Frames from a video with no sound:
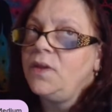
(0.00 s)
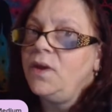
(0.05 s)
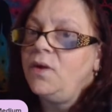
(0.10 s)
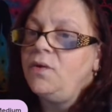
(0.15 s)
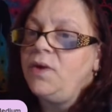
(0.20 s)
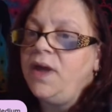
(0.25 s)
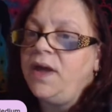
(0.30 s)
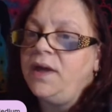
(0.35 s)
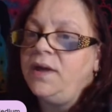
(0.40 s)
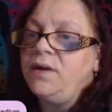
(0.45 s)

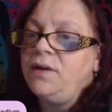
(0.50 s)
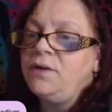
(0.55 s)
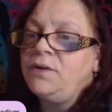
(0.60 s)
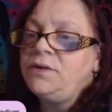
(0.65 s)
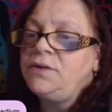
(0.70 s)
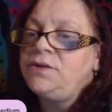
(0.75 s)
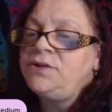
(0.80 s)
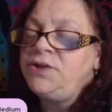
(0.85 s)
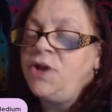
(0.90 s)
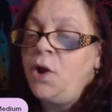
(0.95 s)
Okay,
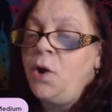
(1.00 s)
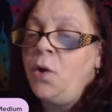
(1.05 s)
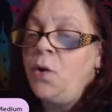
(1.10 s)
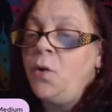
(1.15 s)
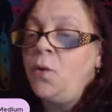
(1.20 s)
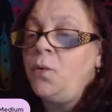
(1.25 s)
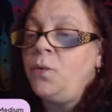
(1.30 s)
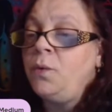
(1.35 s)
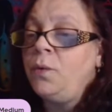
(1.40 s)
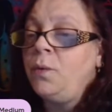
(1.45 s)

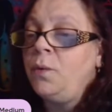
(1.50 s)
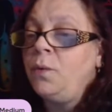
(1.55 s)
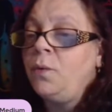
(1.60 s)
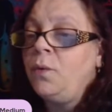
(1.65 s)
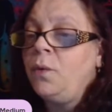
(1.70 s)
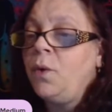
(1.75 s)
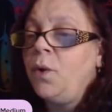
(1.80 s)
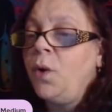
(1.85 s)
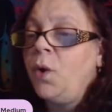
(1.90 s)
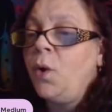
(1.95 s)
so
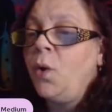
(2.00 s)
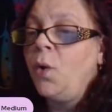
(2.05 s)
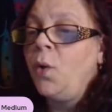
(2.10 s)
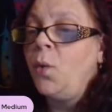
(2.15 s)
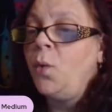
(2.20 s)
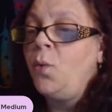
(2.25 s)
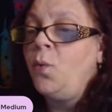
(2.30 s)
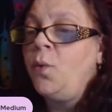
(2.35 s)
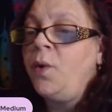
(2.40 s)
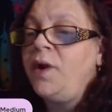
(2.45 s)

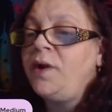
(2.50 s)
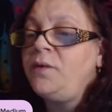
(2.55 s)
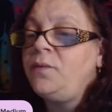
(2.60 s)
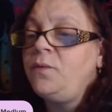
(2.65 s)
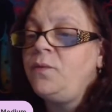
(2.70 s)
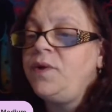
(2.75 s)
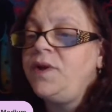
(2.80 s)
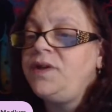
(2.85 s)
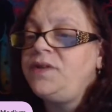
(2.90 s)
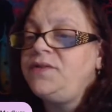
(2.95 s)

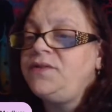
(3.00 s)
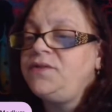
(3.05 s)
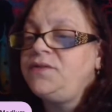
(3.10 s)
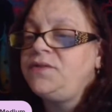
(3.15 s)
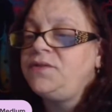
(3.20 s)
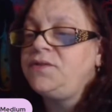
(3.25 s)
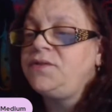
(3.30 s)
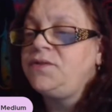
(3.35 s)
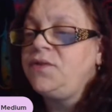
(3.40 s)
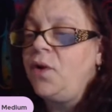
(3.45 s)
when we
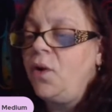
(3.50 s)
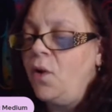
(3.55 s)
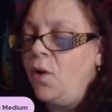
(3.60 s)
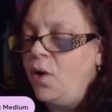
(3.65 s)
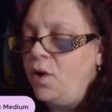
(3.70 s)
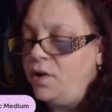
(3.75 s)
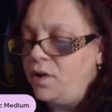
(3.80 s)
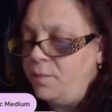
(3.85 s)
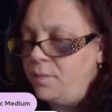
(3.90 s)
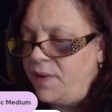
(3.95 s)

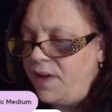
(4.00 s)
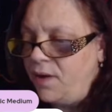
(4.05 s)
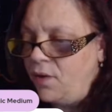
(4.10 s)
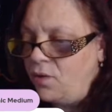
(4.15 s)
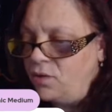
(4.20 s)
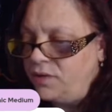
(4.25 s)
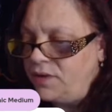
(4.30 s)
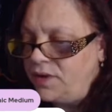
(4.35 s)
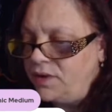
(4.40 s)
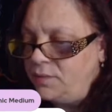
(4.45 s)
talk about,
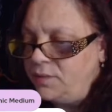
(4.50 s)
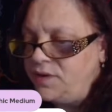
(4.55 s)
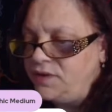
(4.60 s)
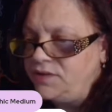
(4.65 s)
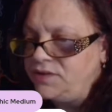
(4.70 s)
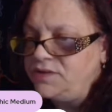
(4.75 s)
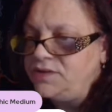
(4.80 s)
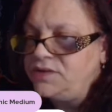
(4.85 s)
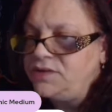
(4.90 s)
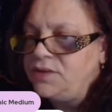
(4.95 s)
hold on, I'm
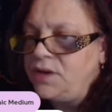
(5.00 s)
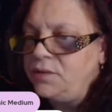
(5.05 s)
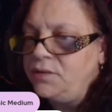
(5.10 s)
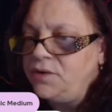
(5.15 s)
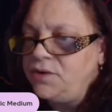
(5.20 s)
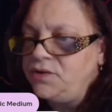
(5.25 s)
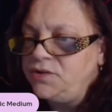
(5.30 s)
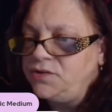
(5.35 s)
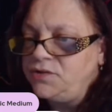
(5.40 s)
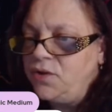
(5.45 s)
going
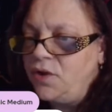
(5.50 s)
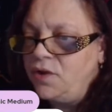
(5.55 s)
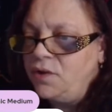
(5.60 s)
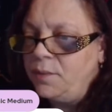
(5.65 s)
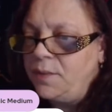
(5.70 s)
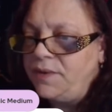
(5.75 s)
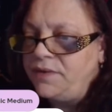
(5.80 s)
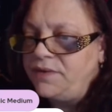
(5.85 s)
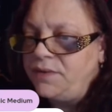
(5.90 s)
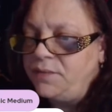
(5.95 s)
to
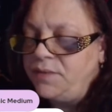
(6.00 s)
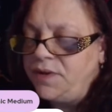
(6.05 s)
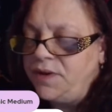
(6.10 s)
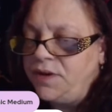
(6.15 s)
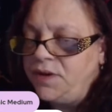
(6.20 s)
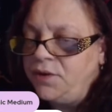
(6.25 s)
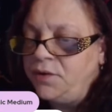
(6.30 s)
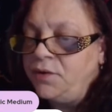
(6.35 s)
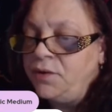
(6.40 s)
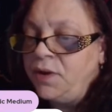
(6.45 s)
talk about something
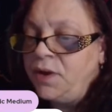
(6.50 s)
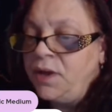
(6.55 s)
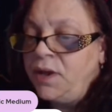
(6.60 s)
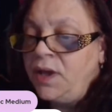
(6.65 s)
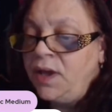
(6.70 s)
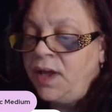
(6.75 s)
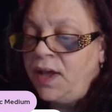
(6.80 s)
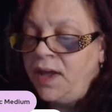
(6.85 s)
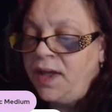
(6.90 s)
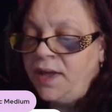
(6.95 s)
here.
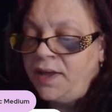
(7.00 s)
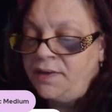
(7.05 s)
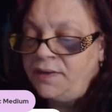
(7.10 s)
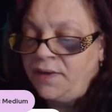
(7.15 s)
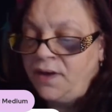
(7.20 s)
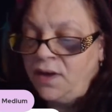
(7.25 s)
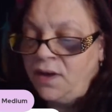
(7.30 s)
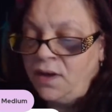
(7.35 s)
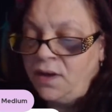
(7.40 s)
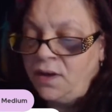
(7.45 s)
And